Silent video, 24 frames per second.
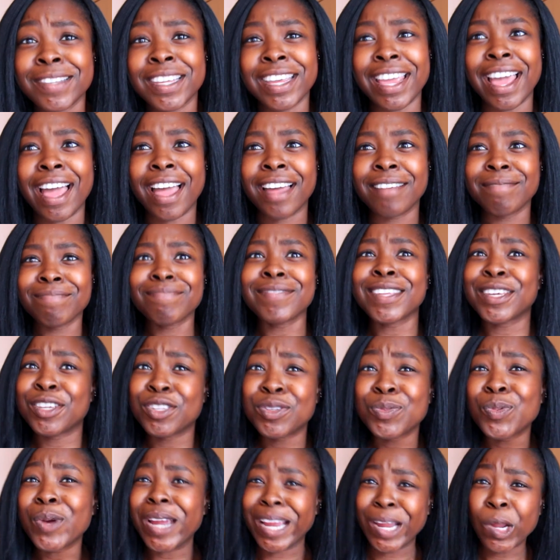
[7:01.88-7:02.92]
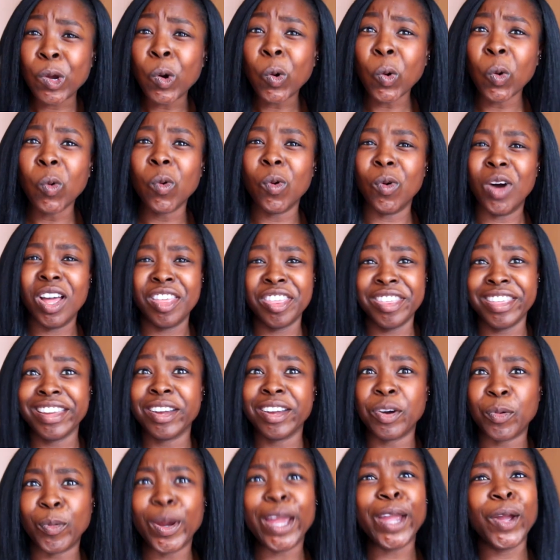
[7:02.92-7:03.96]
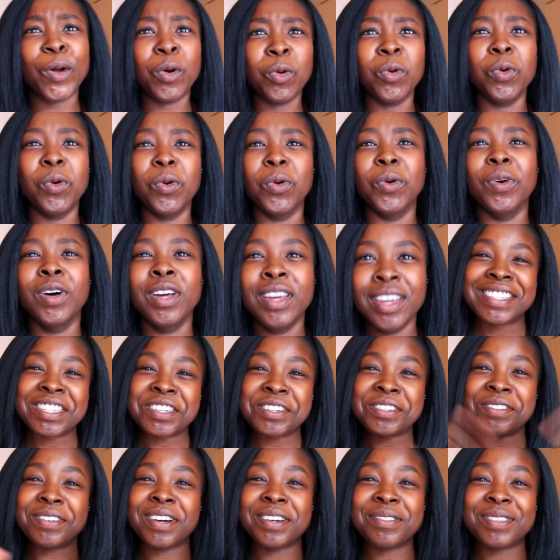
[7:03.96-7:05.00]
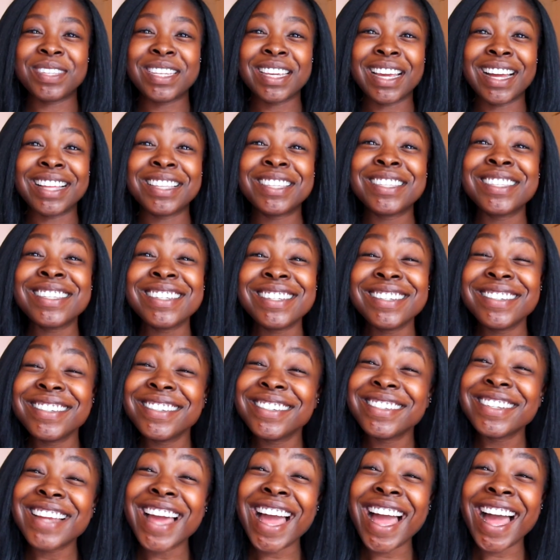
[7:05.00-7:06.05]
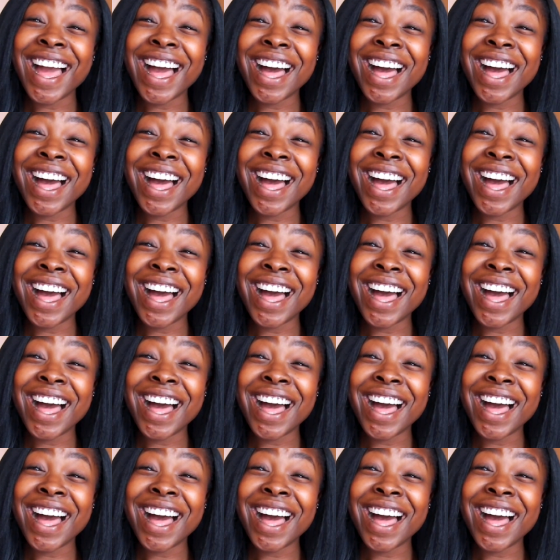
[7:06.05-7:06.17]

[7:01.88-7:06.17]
Yeah, because we're cool. I think we're cool. So I'll see you guys soon.